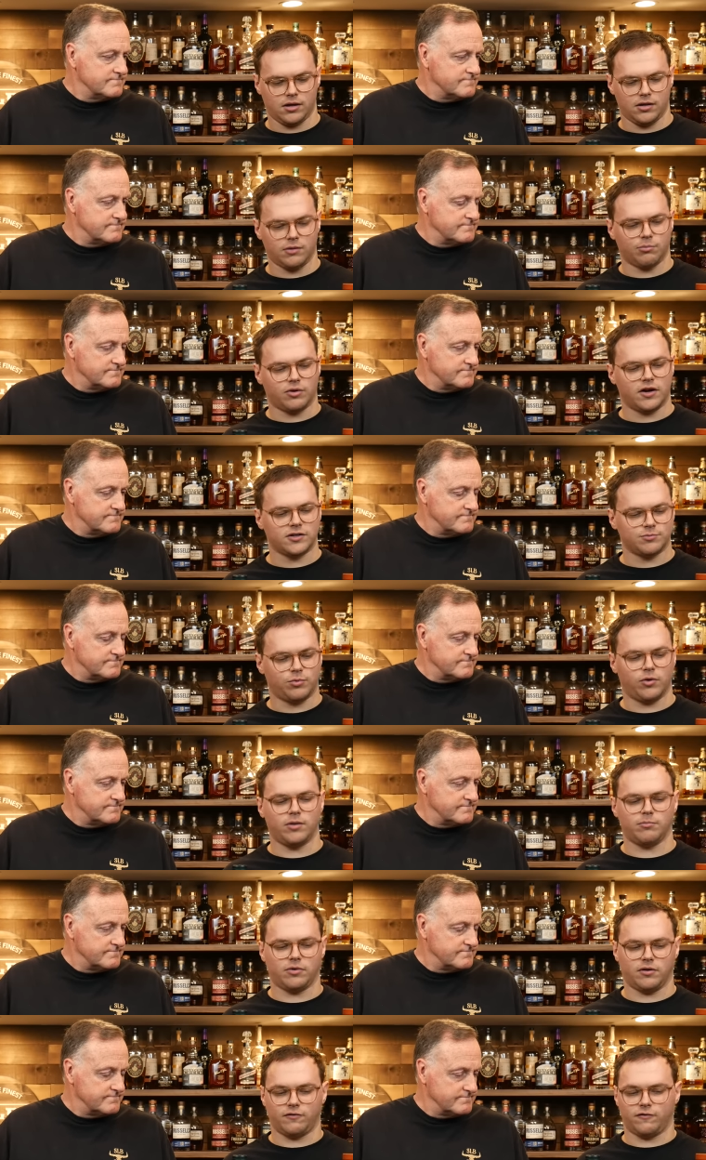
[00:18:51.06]
Speaker 1: in the price
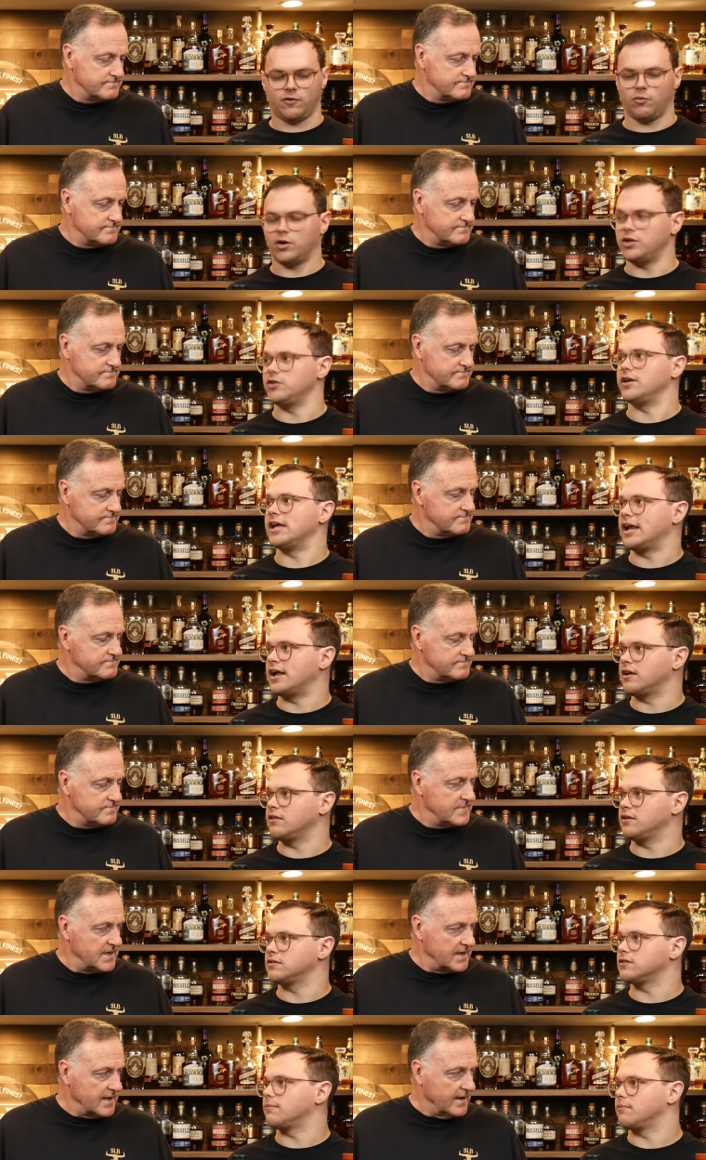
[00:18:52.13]
point, but for what you get out of
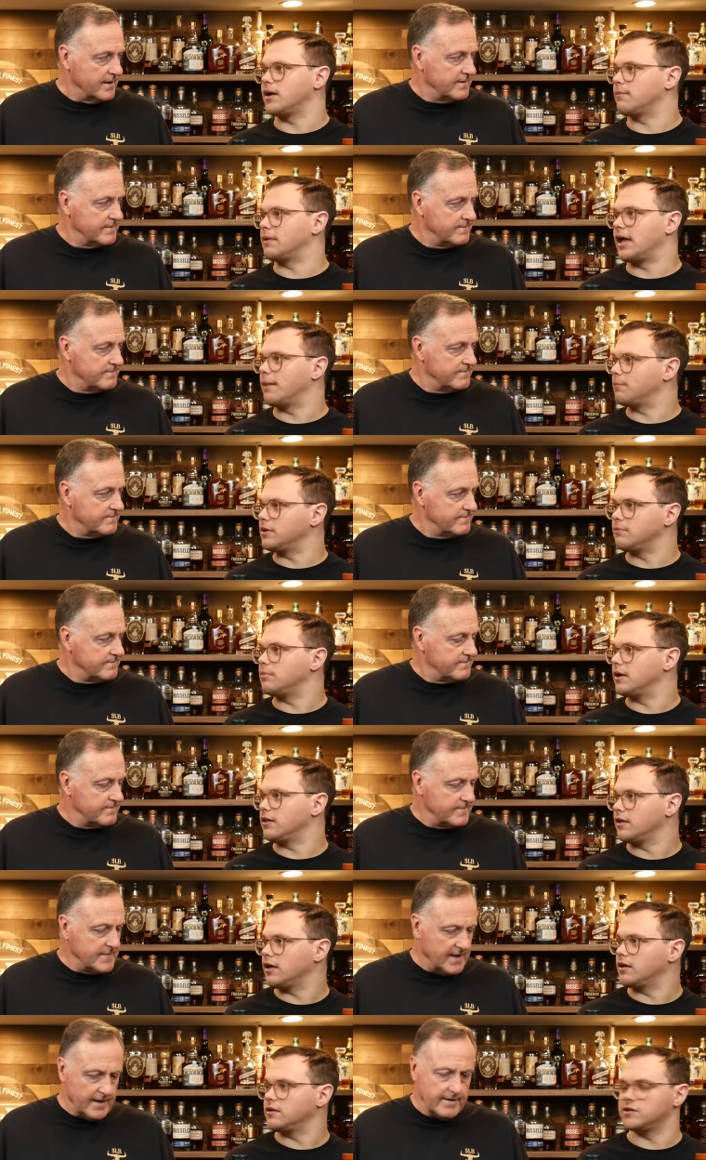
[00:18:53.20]
this, I'm, yeah. I'm happy to pay
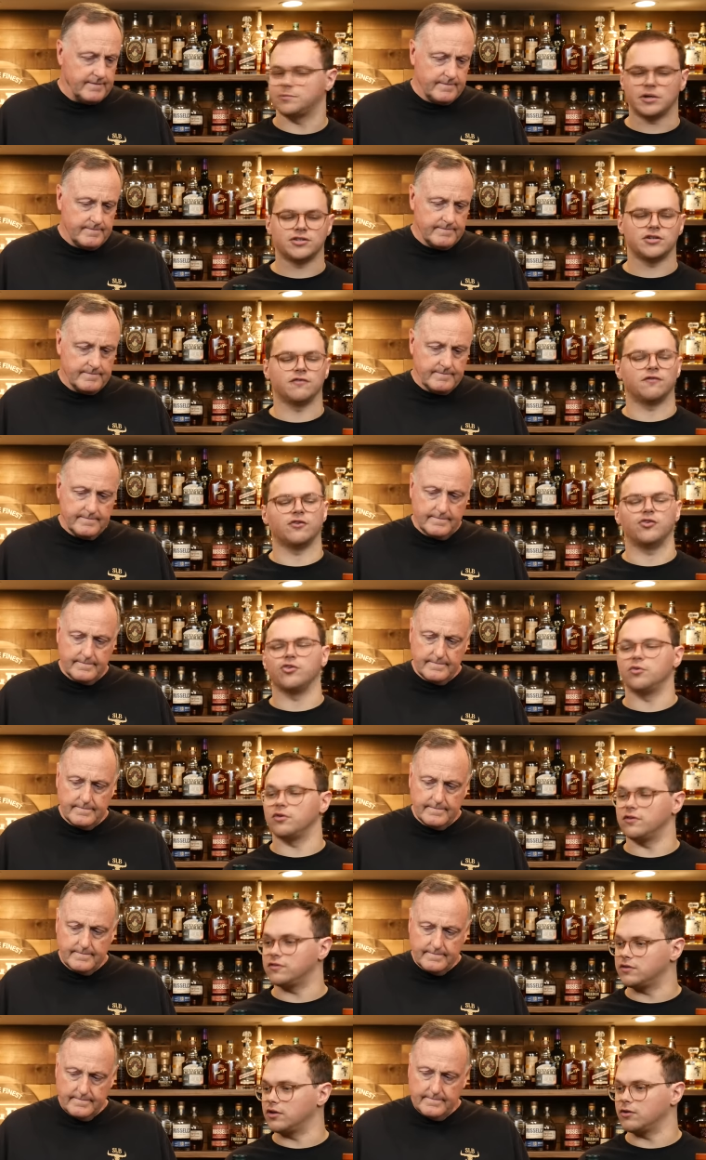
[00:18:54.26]
that, yeah. especially for a newer
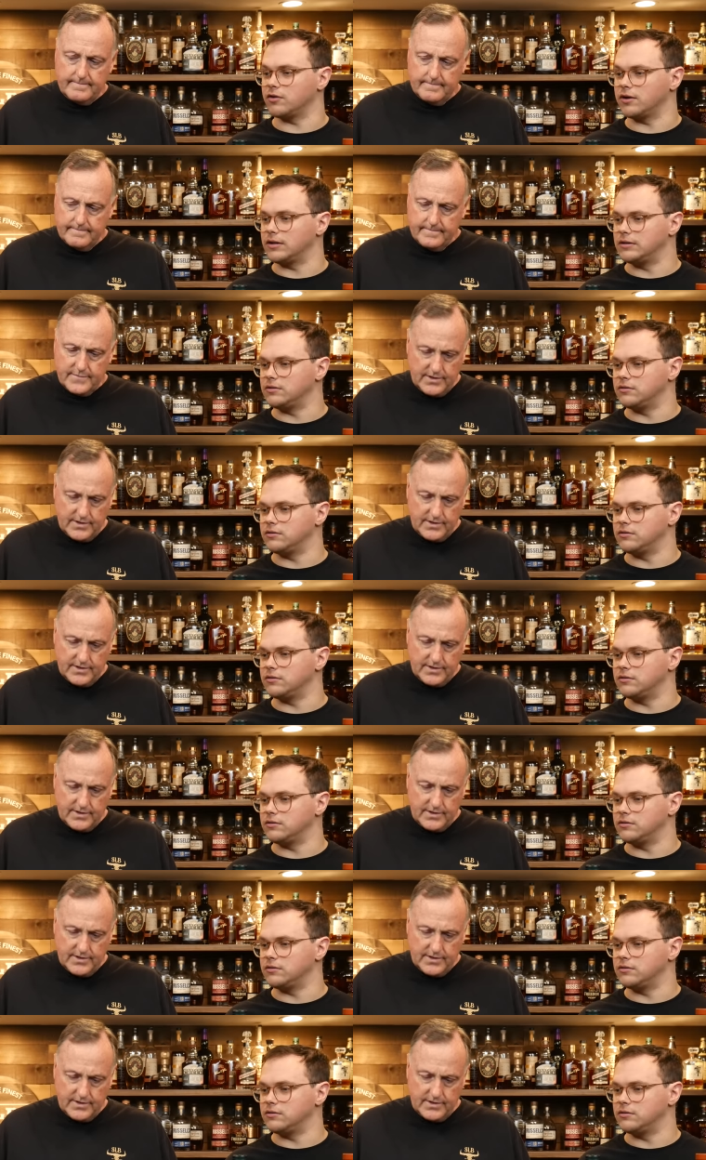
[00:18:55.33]
distillery.